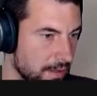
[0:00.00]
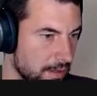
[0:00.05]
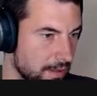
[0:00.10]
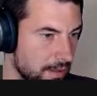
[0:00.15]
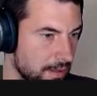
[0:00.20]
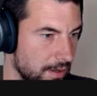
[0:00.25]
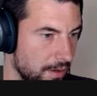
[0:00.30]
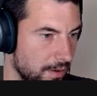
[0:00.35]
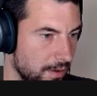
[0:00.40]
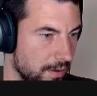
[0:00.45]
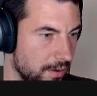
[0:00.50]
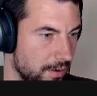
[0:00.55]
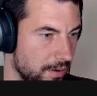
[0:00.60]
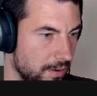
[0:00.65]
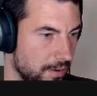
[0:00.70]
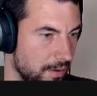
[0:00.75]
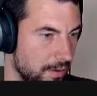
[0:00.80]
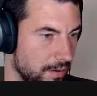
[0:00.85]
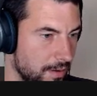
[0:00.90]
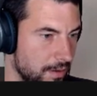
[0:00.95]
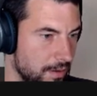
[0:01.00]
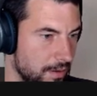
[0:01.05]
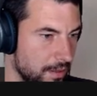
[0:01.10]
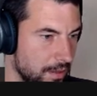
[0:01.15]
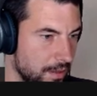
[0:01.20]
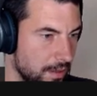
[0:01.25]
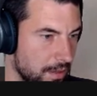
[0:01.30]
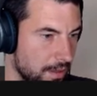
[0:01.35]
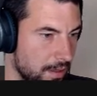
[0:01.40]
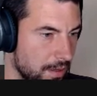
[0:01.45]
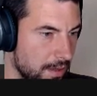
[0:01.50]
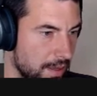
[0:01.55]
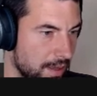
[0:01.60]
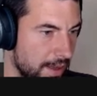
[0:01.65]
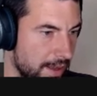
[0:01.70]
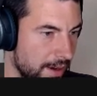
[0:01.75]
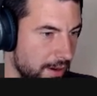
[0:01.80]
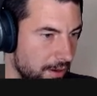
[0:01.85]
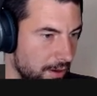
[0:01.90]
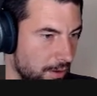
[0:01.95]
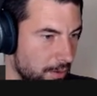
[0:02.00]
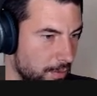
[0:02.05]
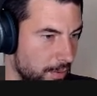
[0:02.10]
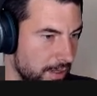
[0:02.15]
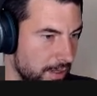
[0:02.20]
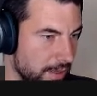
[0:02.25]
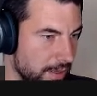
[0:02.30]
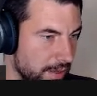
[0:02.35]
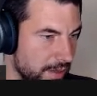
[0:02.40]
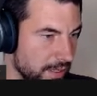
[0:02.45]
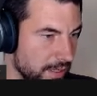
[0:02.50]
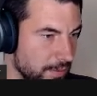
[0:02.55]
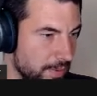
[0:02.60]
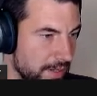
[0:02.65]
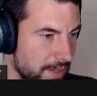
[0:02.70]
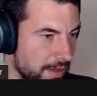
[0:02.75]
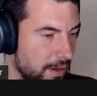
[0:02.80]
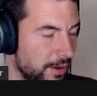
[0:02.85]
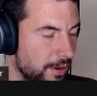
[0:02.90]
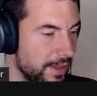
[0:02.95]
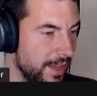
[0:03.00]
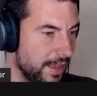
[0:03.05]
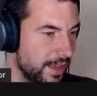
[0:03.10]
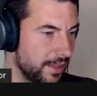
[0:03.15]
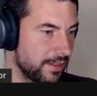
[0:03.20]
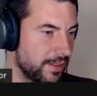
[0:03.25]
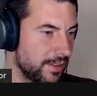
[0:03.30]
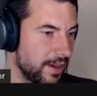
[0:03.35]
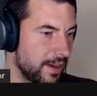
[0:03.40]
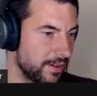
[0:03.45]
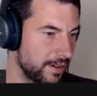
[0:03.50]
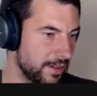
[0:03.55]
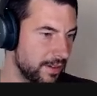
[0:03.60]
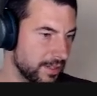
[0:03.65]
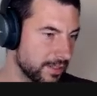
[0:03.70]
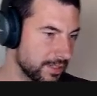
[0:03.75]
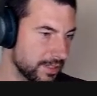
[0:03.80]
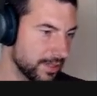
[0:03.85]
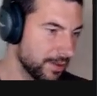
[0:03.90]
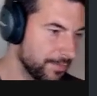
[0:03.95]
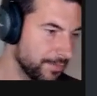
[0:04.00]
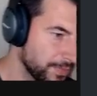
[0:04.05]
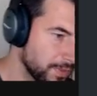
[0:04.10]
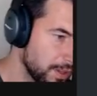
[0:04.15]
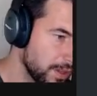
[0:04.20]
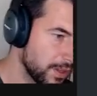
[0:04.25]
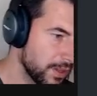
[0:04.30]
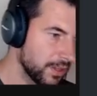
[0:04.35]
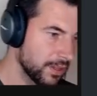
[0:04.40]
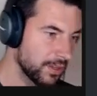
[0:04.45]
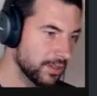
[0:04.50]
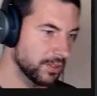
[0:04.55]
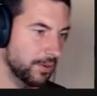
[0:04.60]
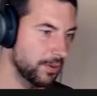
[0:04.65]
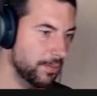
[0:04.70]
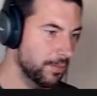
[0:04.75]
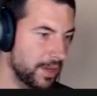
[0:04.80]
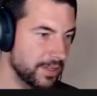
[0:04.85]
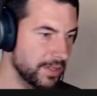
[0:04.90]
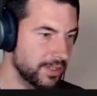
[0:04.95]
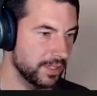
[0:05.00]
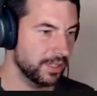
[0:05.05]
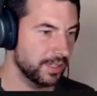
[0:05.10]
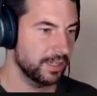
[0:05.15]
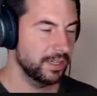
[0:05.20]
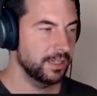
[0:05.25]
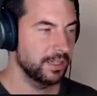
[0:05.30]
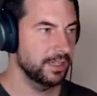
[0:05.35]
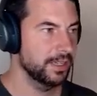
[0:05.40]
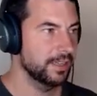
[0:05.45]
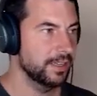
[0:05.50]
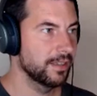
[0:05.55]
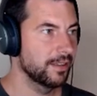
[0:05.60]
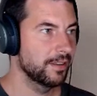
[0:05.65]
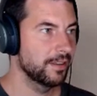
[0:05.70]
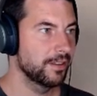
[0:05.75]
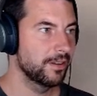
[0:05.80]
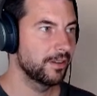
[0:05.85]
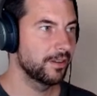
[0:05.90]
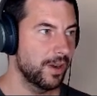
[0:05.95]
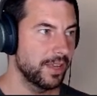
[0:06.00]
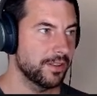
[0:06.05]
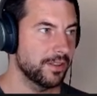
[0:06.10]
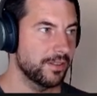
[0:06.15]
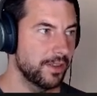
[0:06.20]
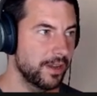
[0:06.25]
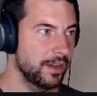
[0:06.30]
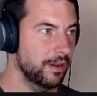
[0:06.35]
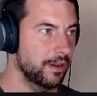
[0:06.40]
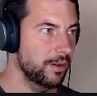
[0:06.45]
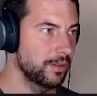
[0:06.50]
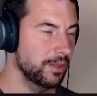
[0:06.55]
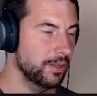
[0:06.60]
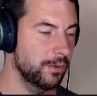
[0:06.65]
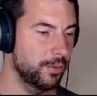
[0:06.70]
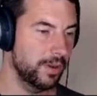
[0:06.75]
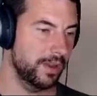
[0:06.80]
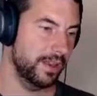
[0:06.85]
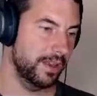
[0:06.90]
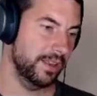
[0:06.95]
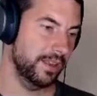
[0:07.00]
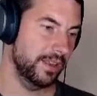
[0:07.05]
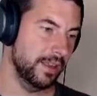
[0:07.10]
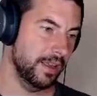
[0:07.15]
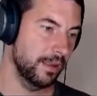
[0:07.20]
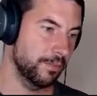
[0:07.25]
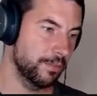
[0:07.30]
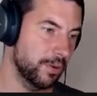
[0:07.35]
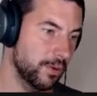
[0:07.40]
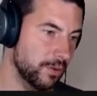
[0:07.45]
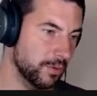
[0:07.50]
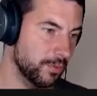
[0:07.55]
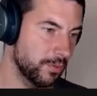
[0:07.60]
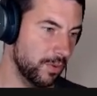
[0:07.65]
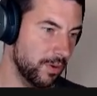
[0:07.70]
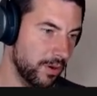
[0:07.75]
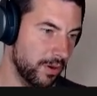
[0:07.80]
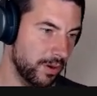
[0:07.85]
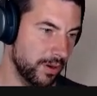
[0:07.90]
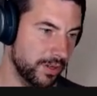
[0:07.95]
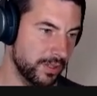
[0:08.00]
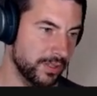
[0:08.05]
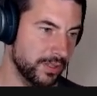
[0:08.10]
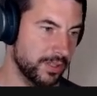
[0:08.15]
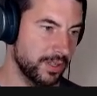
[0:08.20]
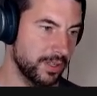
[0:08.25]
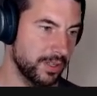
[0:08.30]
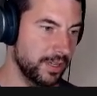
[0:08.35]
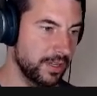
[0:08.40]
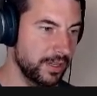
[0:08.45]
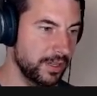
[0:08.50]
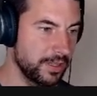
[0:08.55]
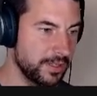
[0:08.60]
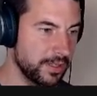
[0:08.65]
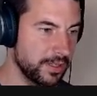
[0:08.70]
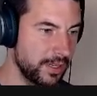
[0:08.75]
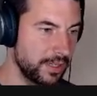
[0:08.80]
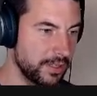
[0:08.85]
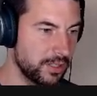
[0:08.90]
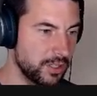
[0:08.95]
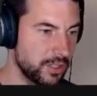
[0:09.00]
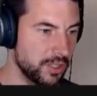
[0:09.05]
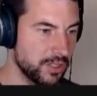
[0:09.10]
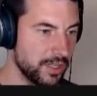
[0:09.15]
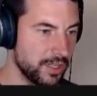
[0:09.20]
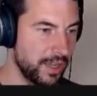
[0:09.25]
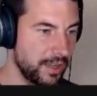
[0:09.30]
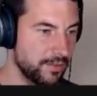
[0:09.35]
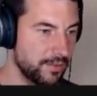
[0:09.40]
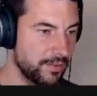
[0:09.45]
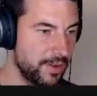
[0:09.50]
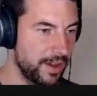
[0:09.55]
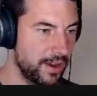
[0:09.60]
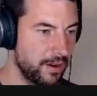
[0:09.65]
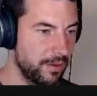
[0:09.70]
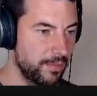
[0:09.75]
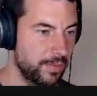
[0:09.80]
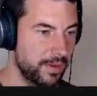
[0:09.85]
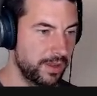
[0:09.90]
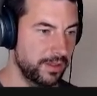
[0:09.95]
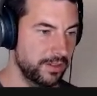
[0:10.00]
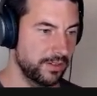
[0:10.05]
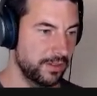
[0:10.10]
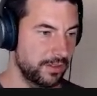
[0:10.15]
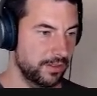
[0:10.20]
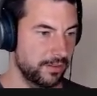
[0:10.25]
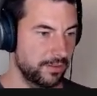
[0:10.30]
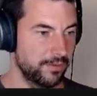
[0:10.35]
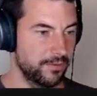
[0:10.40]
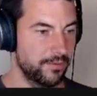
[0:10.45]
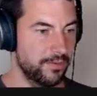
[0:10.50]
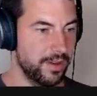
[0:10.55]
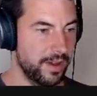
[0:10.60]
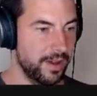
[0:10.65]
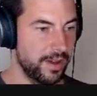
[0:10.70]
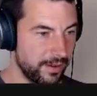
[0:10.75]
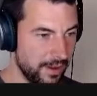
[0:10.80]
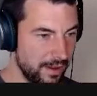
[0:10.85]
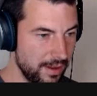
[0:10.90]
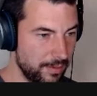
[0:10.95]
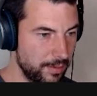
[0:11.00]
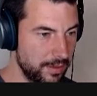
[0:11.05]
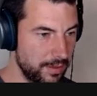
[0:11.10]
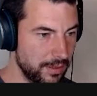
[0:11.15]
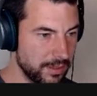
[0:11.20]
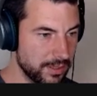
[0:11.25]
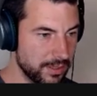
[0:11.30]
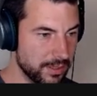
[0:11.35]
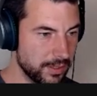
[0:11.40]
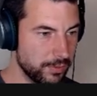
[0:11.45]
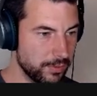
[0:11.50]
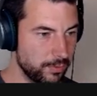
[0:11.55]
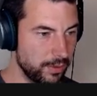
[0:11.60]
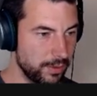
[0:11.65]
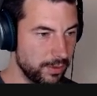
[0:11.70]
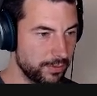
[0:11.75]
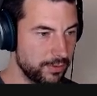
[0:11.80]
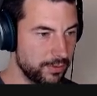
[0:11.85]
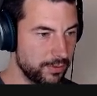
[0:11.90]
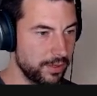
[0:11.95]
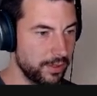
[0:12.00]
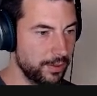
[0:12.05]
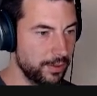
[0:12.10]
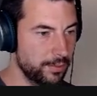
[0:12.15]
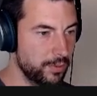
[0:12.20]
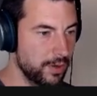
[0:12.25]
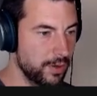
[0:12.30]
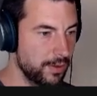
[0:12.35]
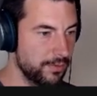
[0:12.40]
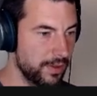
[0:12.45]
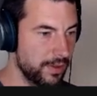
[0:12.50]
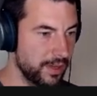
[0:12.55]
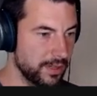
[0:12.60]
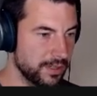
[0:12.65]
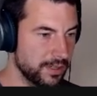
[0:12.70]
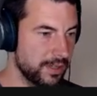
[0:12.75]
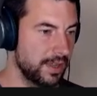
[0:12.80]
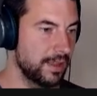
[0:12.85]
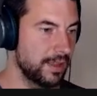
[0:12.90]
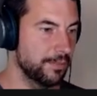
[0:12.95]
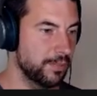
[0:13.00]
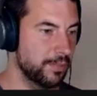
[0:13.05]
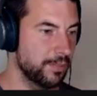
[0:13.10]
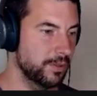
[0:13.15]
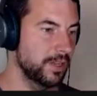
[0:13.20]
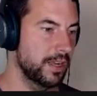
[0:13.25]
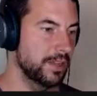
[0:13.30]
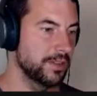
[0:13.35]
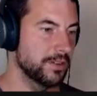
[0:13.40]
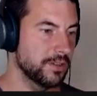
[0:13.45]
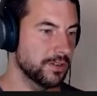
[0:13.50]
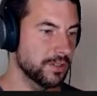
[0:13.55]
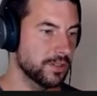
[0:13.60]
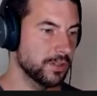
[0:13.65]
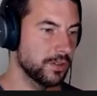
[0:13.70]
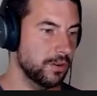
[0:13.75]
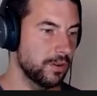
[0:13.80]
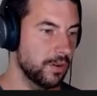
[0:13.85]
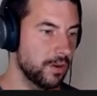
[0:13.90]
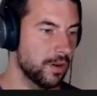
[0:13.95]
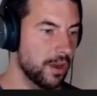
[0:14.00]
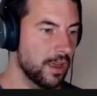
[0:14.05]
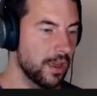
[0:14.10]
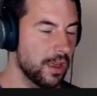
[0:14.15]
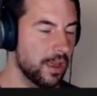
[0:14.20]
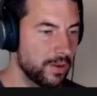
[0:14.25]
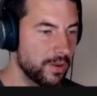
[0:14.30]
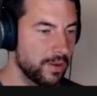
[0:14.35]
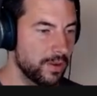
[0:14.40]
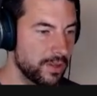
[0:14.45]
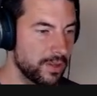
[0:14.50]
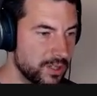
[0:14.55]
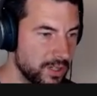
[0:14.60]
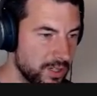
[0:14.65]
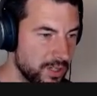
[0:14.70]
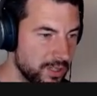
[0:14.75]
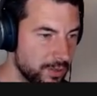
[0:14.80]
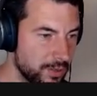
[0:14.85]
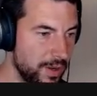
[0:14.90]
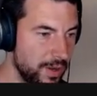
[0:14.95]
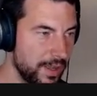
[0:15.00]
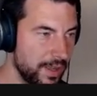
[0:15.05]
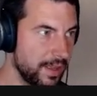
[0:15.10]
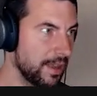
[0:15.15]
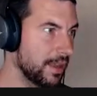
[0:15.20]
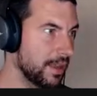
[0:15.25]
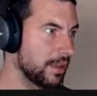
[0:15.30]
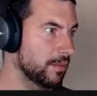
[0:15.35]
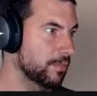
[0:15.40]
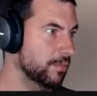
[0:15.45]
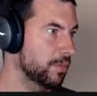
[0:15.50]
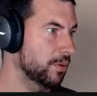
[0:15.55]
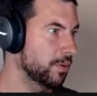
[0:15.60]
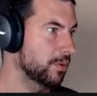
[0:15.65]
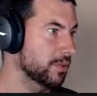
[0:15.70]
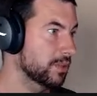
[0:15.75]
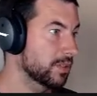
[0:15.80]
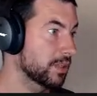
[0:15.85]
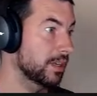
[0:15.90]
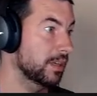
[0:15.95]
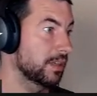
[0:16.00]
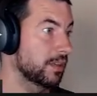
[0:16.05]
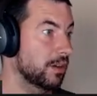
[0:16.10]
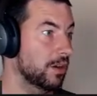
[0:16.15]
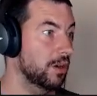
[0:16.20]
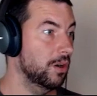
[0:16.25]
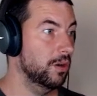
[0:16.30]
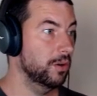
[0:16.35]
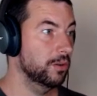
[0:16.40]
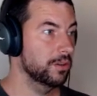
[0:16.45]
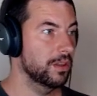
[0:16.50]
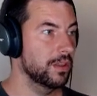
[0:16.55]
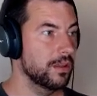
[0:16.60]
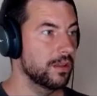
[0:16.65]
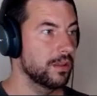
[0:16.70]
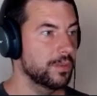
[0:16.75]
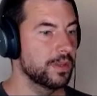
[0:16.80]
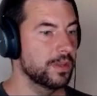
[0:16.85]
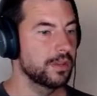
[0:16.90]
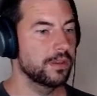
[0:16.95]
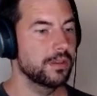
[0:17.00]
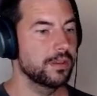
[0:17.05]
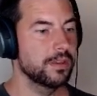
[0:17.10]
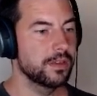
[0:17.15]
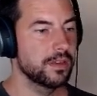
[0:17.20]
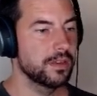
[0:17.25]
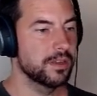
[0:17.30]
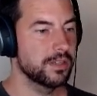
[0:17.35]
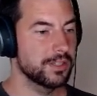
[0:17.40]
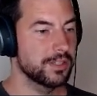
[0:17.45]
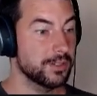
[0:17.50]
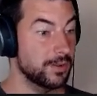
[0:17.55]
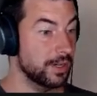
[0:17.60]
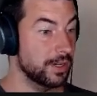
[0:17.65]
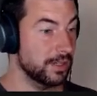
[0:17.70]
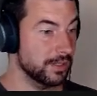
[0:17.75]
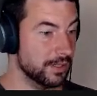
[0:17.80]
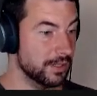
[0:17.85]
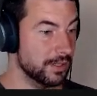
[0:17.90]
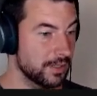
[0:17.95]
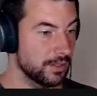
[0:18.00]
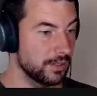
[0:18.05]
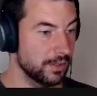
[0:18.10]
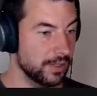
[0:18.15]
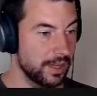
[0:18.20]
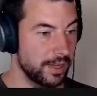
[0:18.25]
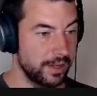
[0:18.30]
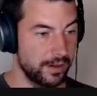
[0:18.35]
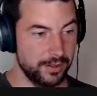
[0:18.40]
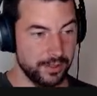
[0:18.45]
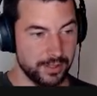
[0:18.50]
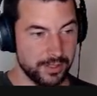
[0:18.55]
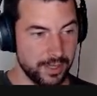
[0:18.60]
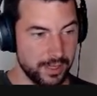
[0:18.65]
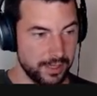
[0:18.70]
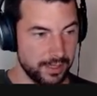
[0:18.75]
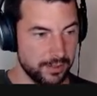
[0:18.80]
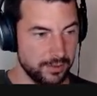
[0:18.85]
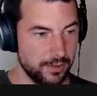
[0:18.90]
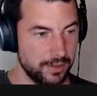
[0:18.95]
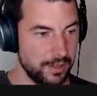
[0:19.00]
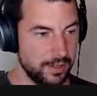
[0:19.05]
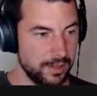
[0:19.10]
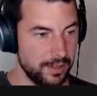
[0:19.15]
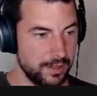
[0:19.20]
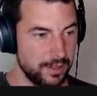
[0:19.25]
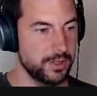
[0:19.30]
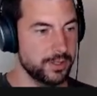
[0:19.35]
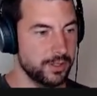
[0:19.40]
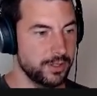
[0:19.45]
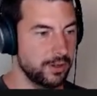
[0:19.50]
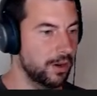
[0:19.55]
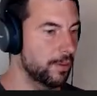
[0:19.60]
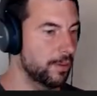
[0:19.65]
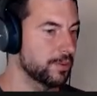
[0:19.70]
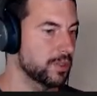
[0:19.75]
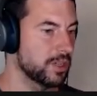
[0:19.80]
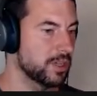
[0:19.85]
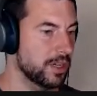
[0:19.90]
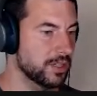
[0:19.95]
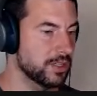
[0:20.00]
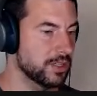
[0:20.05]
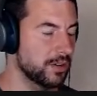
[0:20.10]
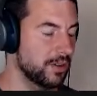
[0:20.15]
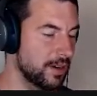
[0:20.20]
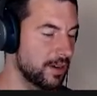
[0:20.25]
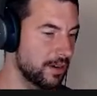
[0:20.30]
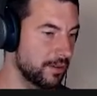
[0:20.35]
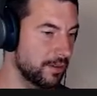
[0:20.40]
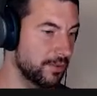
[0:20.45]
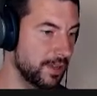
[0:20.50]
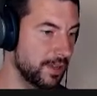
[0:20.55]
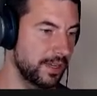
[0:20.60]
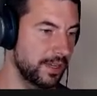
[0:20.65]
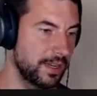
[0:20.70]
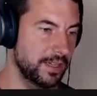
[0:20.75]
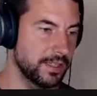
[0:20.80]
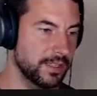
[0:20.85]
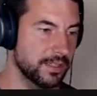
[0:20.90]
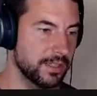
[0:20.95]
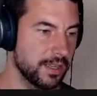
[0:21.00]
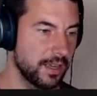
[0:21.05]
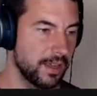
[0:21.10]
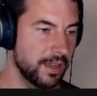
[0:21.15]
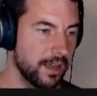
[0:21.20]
No, I don't know what it is, but oh yeah, there it is. So basically, right now, the way input works is it's just environmental variables with the prefix input underscore, which is why inputs can only be strings. You cannot set it to numbers or objects or anything else.